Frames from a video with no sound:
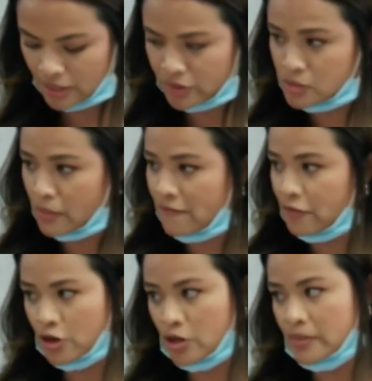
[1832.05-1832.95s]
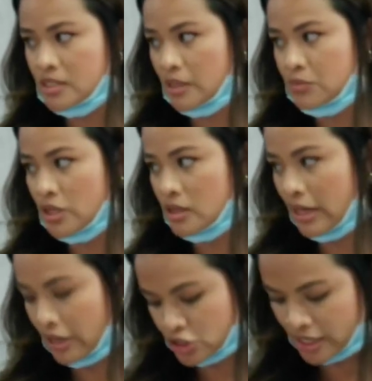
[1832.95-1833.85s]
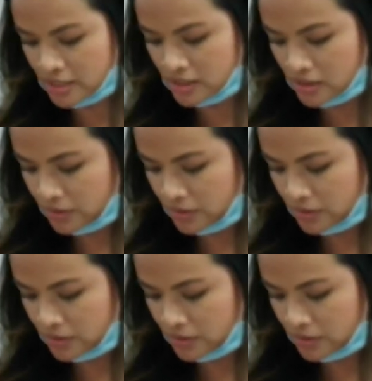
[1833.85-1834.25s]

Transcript: What's my verb and subject there? Chase?